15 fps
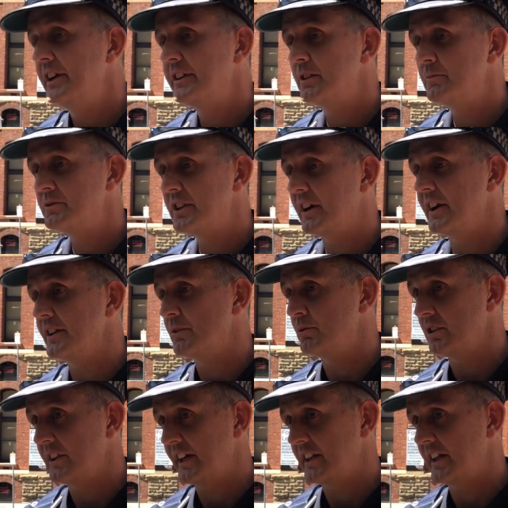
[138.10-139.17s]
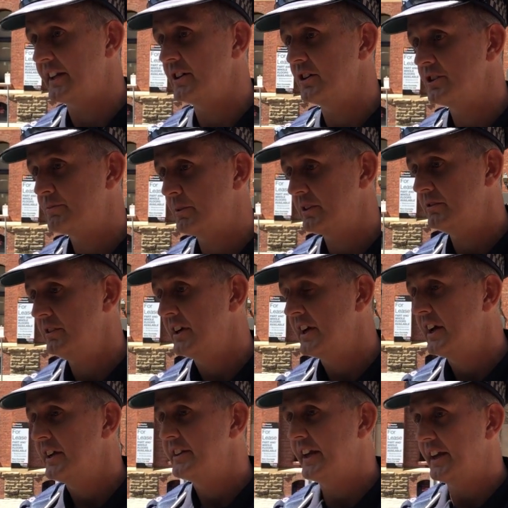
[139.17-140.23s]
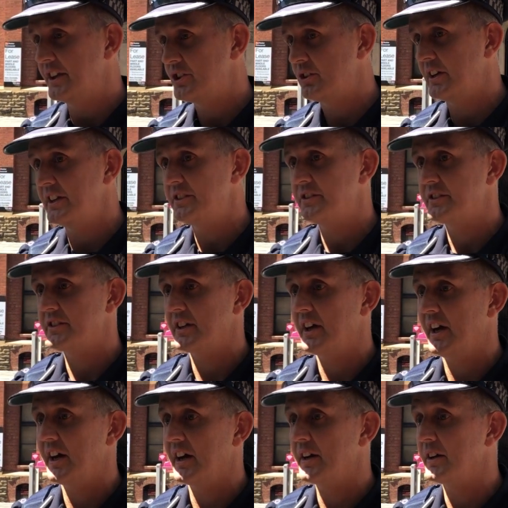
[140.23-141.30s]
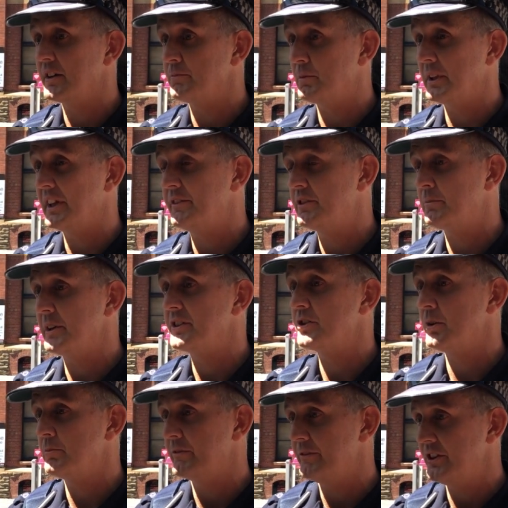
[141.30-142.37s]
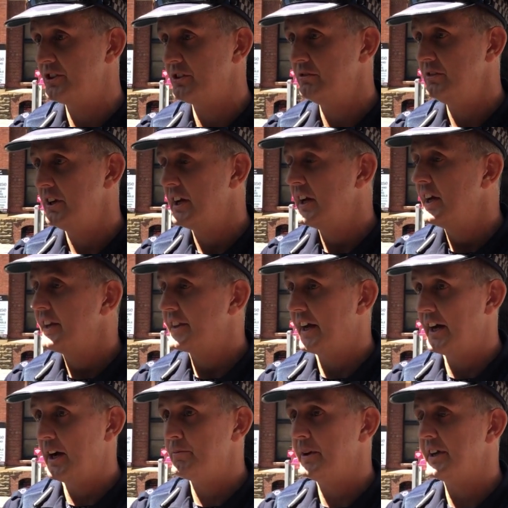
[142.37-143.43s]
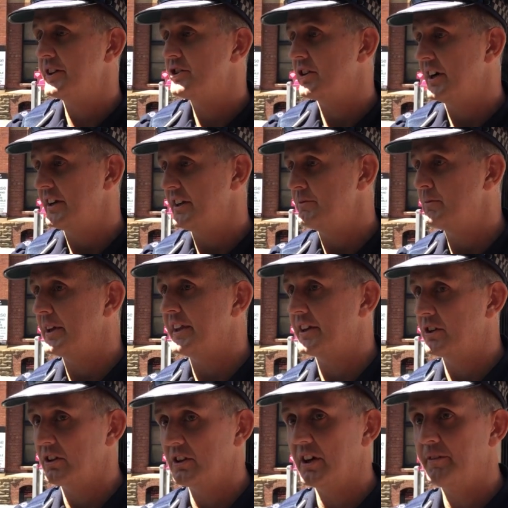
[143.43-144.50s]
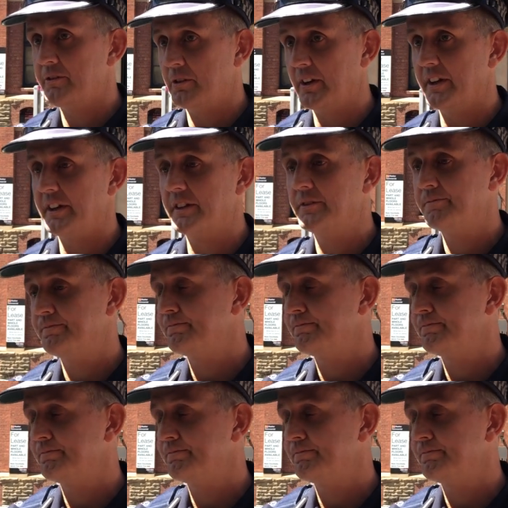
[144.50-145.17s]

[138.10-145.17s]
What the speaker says: The victims are at the Royal Adelaide Hospital. Their injuries are believed to be superficial. They are being treated, but they're not life-threatening.